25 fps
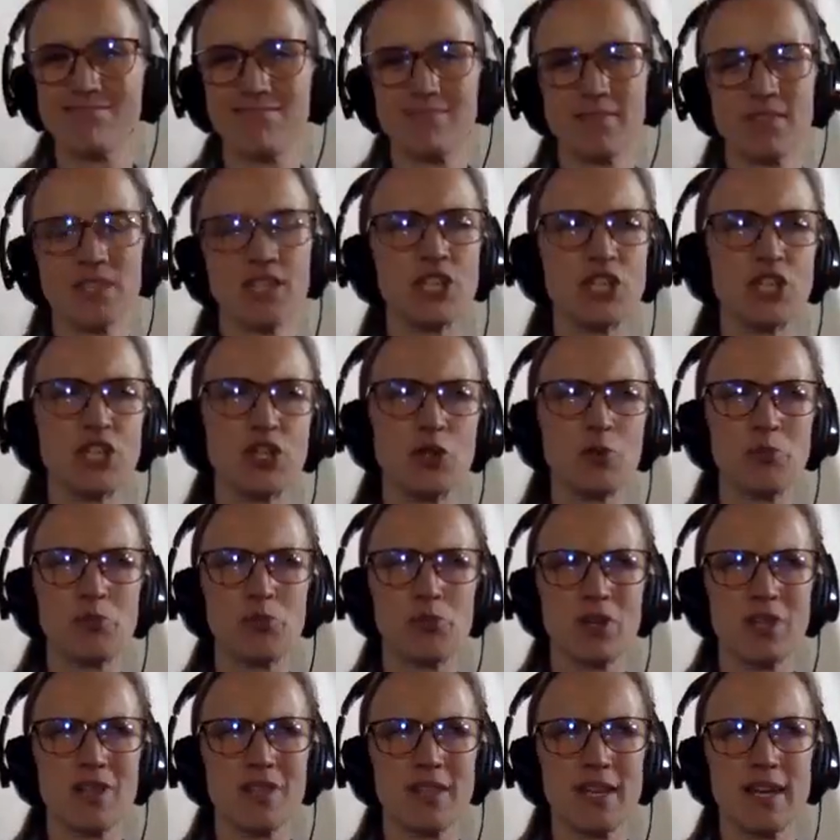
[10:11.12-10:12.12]
Did you
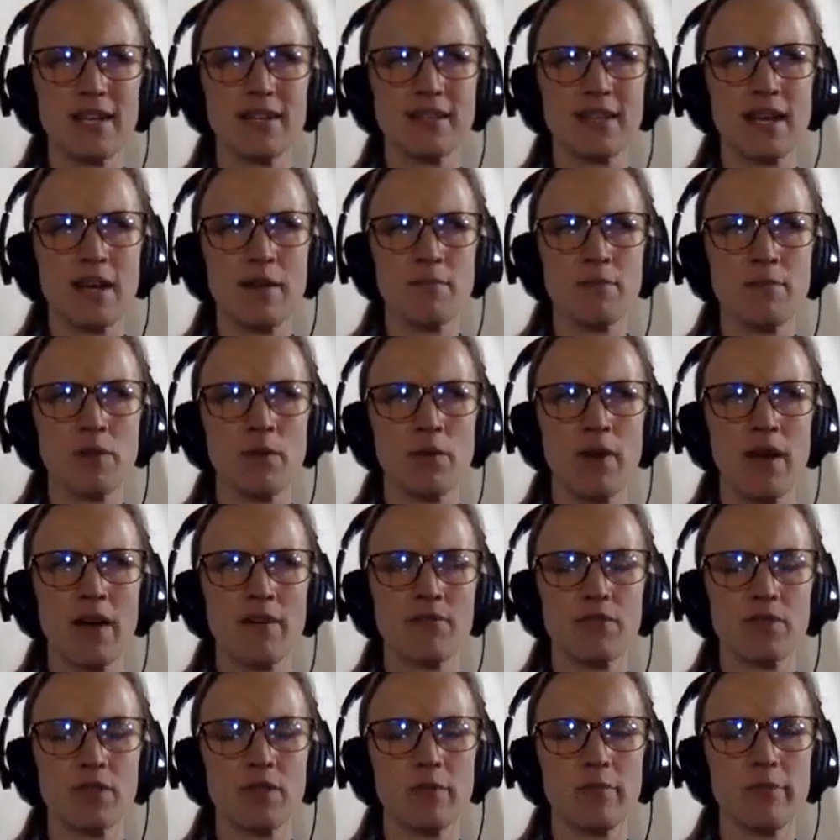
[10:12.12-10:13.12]
breathe that time though
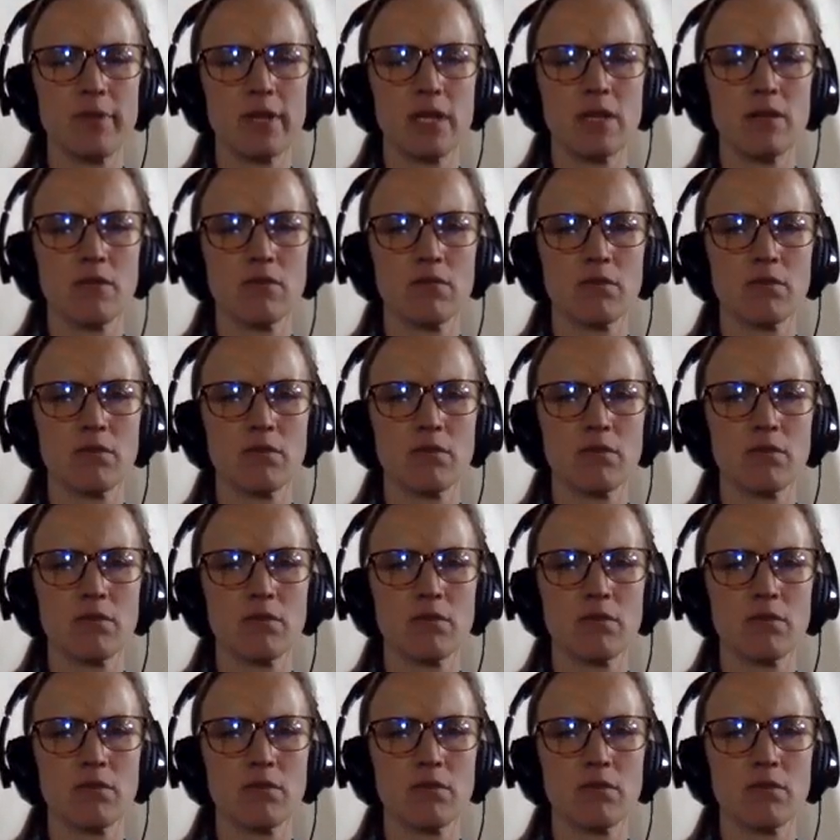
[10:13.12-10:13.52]
after the B?